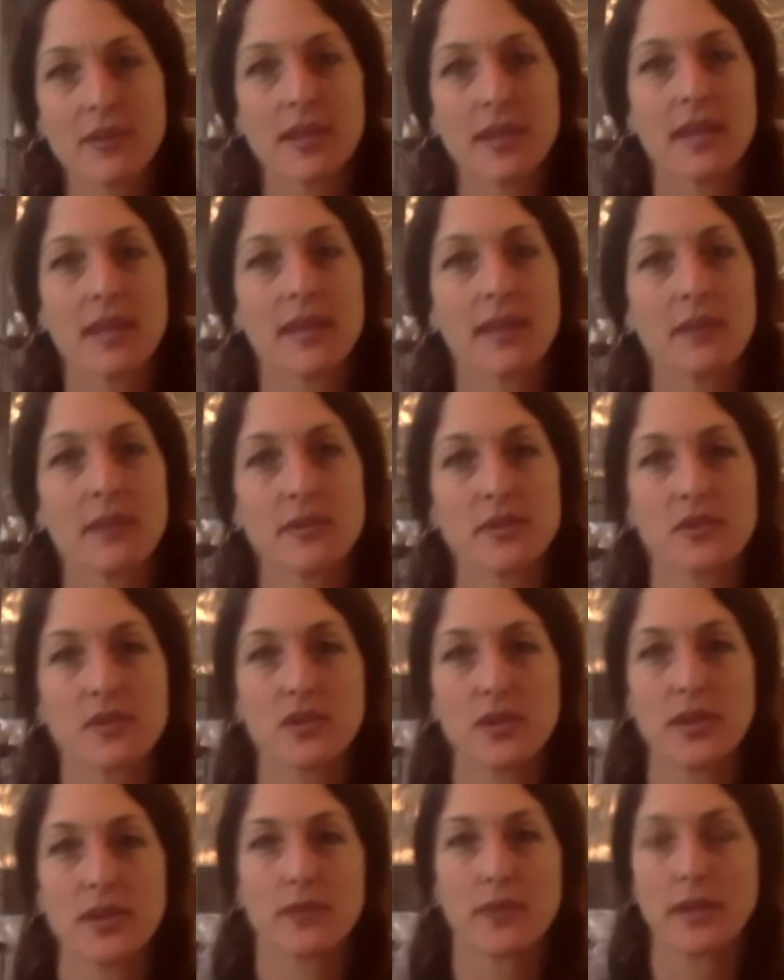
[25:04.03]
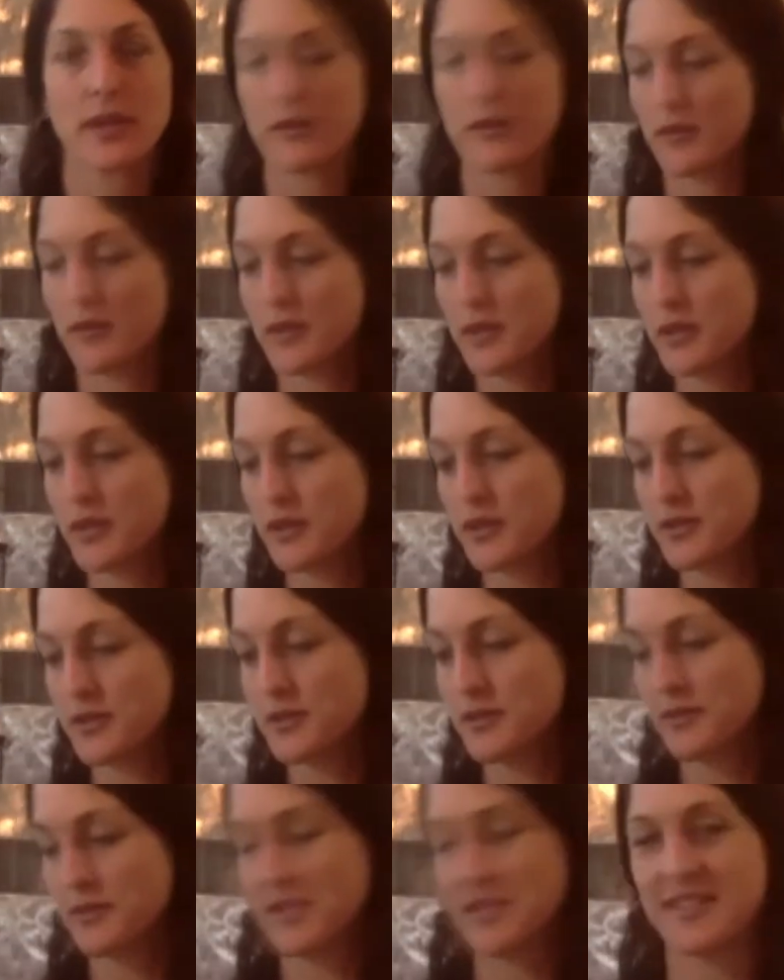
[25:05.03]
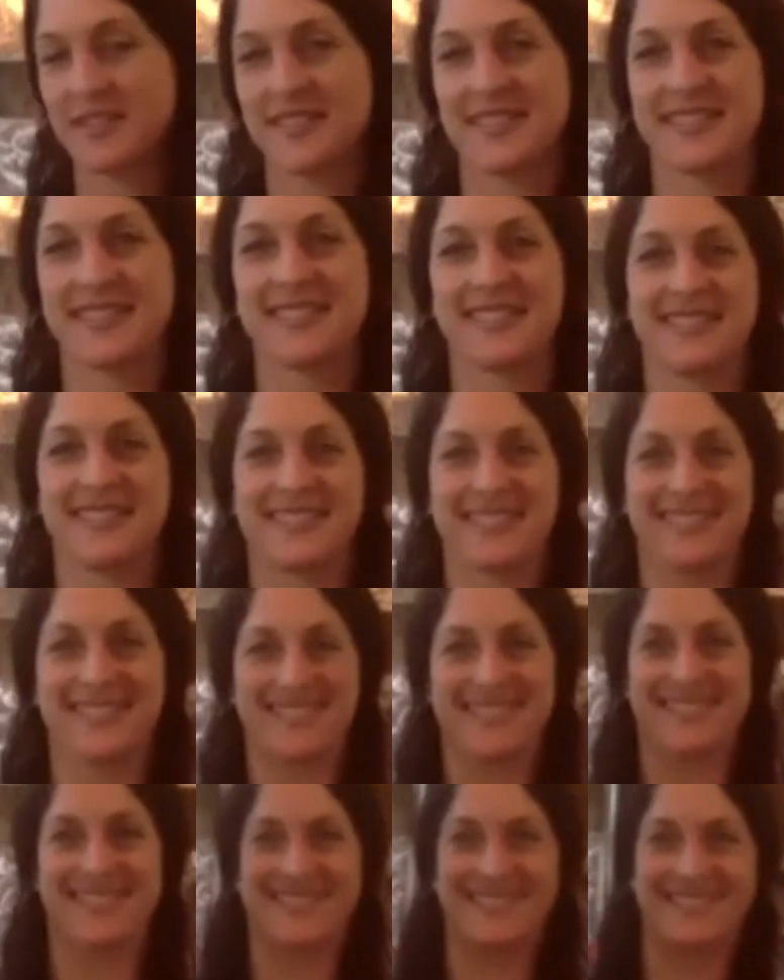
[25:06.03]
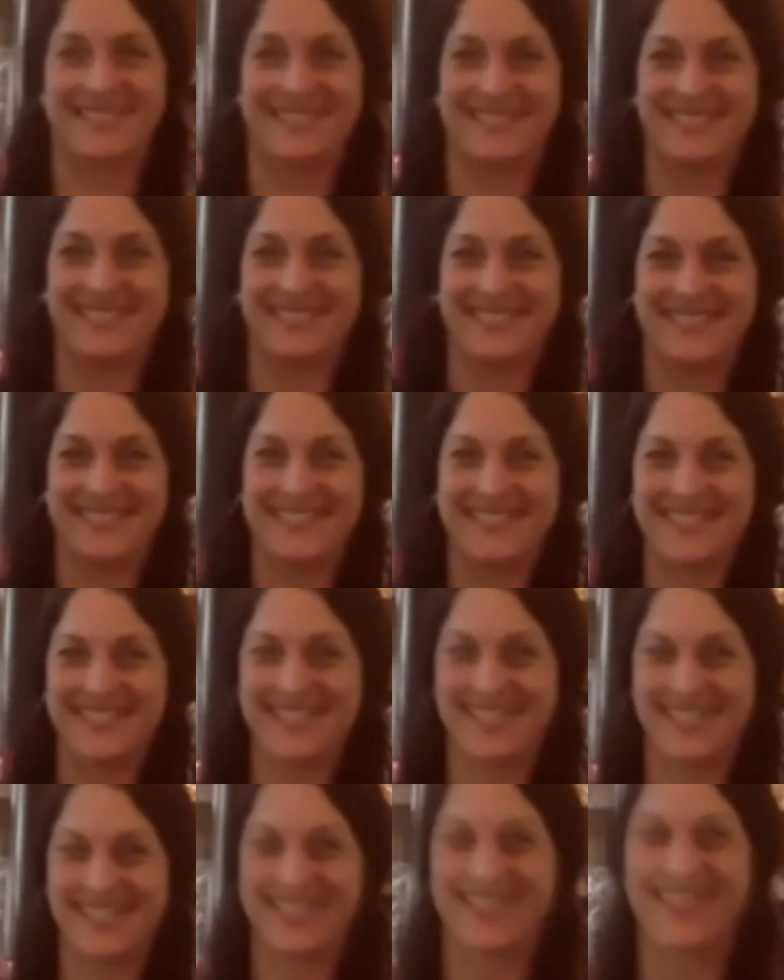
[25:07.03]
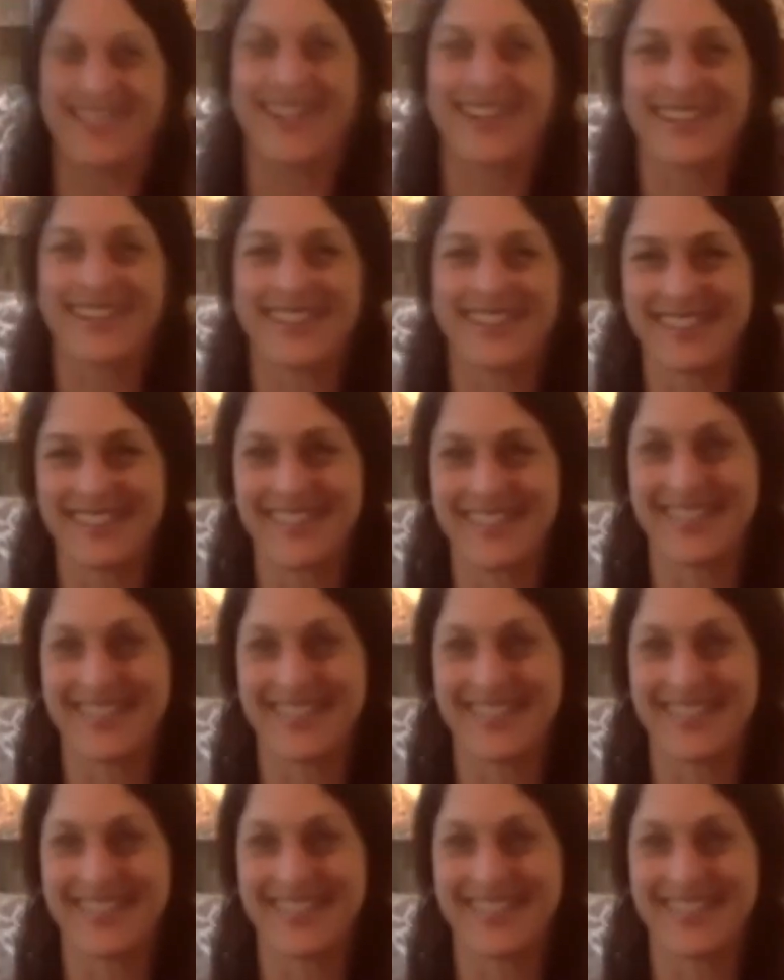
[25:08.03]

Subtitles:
then, that was a train wreck for years. It took a while to learn to